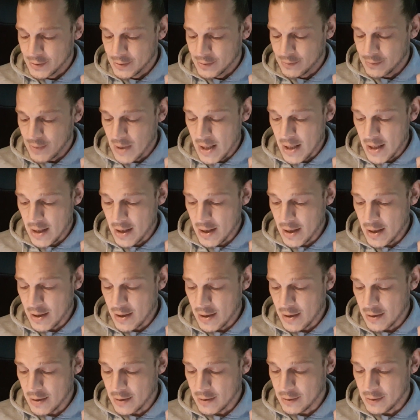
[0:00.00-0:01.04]

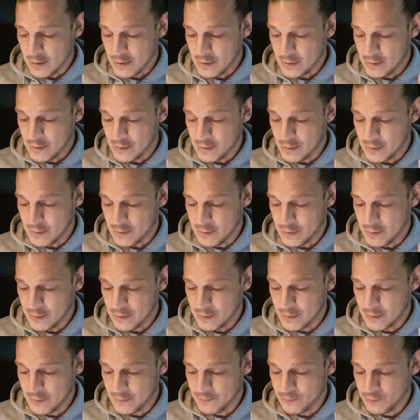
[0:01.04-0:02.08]
Well
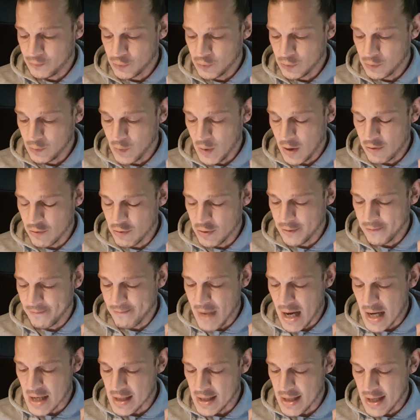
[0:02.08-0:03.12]
written,
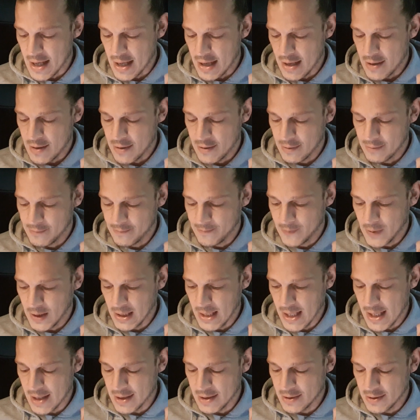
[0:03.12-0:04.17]
Mandy. I
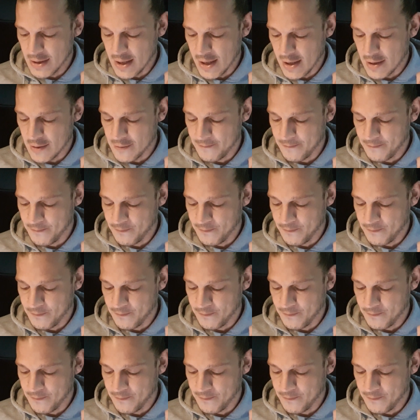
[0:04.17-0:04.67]
like that.